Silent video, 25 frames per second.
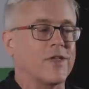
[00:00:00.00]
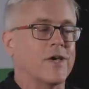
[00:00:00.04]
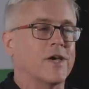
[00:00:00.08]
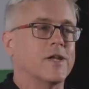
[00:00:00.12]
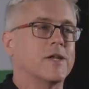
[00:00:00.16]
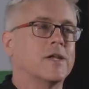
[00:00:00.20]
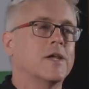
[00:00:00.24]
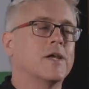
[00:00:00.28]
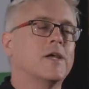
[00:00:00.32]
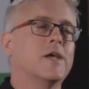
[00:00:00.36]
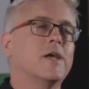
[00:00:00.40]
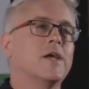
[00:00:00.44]
to that.
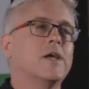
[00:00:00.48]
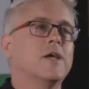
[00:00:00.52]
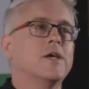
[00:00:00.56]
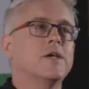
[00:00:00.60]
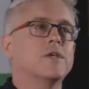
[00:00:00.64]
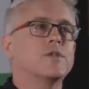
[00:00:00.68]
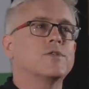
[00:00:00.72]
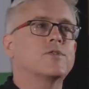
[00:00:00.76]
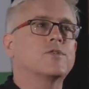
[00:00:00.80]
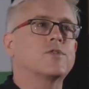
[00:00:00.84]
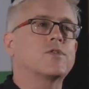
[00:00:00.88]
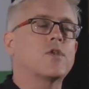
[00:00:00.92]

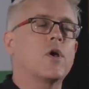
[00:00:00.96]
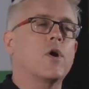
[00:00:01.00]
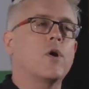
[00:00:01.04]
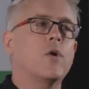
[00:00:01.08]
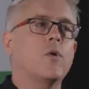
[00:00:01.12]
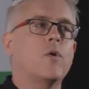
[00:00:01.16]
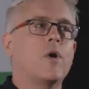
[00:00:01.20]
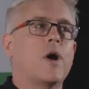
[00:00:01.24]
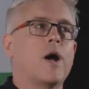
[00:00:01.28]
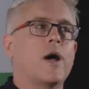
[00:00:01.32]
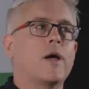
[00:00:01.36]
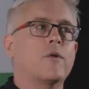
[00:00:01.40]

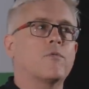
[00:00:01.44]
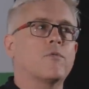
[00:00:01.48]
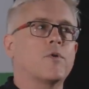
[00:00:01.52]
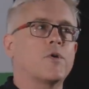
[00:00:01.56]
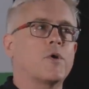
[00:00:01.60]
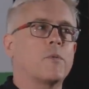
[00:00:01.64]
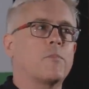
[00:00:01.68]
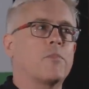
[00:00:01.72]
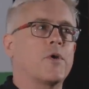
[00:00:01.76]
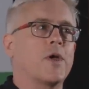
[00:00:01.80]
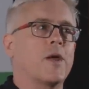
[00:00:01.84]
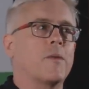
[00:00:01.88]
So I
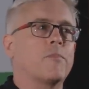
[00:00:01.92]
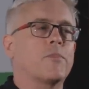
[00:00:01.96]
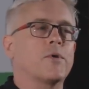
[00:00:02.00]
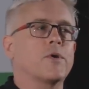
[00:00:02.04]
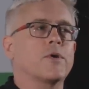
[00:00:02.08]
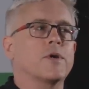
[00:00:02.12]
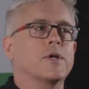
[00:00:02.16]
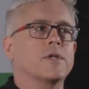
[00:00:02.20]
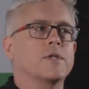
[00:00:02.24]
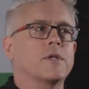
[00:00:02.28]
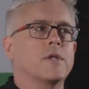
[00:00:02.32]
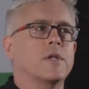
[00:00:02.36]
wrote a
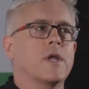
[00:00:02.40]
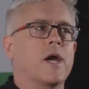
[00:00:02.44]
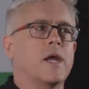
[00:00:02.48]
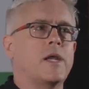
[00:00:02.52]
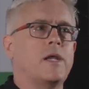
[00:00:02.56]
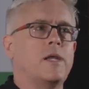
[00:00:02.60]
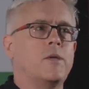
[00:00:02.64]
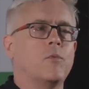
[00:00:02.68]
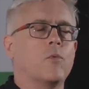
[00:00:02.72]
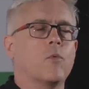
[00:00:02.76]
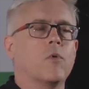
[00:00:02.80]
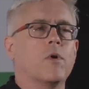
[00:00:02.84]
paper in
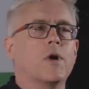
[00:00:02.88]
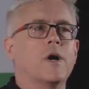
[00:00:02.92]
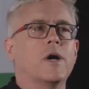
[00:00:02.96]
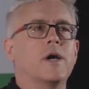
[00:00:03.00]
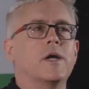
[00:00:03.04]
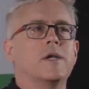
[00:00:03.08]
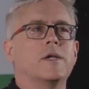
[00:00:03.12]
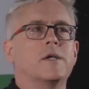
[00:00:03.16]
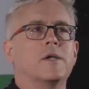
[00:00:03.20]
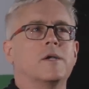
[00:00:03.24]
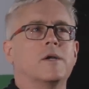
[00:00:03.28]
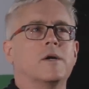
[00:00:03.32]

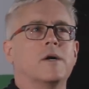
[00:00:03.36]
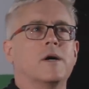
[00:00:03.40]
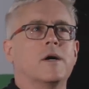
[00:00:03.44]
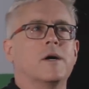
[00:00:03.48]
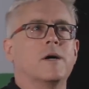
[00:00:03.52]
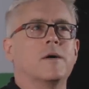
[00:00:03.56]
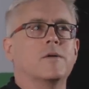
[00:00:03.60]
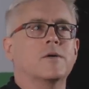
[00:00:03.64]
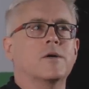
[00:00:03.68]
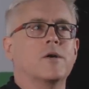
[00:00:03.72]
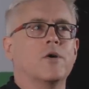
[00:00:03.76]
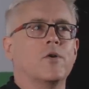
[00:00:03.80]
91
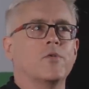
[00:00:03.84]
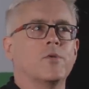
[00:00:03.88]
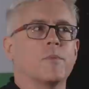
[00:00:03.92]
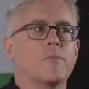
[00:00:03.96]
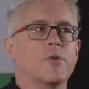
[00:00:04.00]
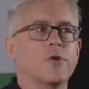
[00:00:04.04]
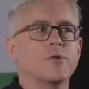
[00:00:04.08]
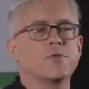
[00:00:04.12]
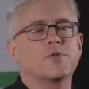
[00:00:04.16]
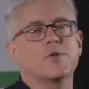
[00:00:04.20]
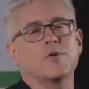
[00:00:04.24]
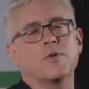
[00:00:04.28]
called The
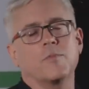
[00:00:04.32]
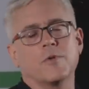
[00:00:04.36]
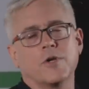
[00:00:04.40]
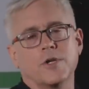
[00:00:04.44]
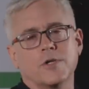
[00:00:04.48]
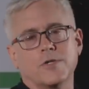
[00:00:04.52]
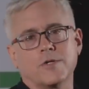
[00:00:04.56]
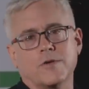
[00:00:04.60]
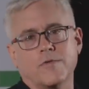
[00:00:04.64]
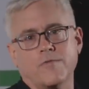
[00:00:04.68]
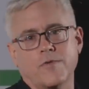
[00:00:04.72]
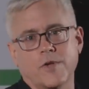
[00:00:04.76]

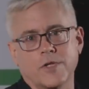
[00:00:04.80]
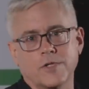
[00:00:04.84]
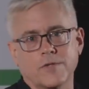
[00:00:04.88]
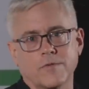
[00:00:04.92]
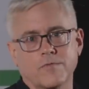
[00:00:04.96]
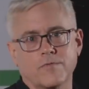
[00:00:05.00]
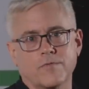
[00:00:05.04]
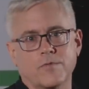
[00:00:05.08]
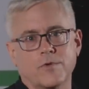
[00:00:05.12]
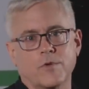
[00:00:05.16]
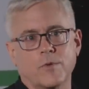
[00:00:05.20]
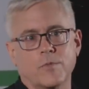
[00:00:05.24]
Post-Humanist Defense
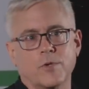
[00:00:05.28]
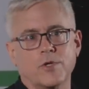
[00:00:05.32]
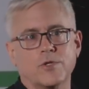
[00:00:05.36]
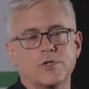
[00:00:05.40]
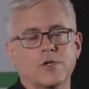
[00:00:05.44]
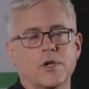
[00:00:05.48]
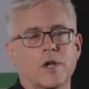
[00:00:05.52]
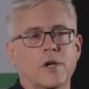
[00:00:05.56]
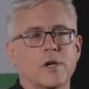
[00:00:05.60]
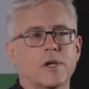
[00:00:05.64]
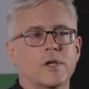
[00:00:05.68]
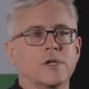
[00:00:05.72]
of Human
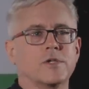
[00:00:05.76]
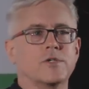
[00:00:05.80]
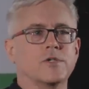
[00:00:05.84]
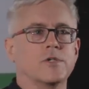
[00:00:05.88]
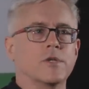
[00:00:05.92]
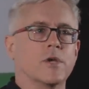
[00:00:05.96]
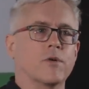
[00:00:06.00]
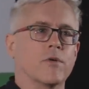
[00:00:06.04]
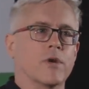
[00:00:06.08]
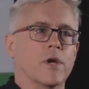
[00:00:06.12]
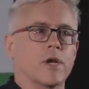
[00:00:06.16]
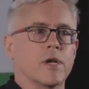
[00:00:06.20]
Genetic
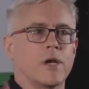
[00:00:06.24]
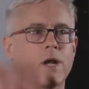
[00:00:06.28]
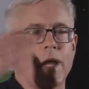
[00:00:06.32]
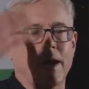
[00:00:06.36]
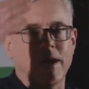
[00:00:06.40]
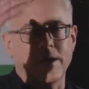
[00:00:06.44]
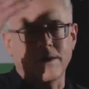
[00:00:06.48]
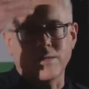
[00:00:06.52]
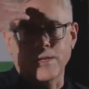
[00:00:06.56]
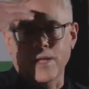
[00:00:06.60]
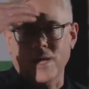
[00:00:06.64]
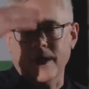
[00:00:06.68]
Engineering, and I
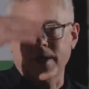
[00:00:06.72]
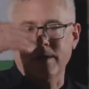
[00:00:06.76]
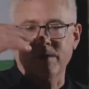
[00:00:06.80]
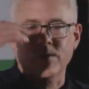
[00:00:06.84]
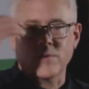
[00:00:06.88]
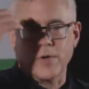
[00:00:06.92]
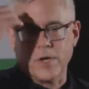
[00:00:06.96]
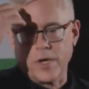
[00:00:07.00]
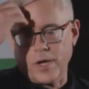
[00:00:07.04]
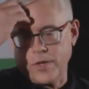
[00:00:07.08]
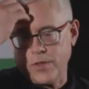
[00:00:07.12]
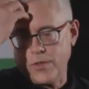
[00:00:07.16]
outlined
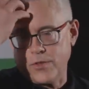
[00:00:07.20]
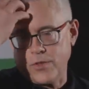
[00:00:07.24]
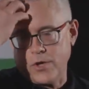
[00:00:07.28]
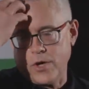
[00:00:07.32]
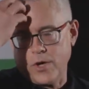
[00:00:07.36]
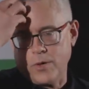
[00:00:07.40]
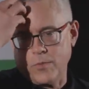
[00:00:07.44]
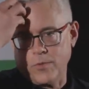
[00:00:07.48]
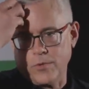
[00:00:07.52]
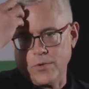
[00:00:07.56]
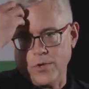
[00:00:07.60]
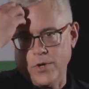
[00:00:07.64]
what I
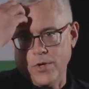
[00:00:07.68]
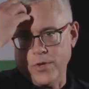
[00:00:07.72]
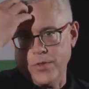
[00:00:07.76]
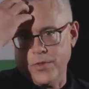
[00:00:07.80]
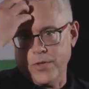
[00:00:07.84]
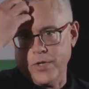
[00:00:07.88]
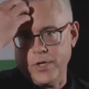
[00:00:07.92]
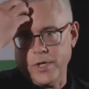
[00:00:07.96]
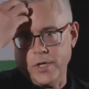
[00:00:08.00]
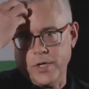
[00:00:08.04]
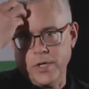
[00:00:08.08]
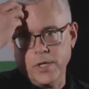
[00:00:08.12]
thought were all
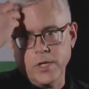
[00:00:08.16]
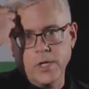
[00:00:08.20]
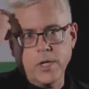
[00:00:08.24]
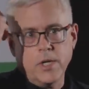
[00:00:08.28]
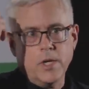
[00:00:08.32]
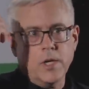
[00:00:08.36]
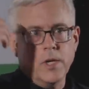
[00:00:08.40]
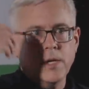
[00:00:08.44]
the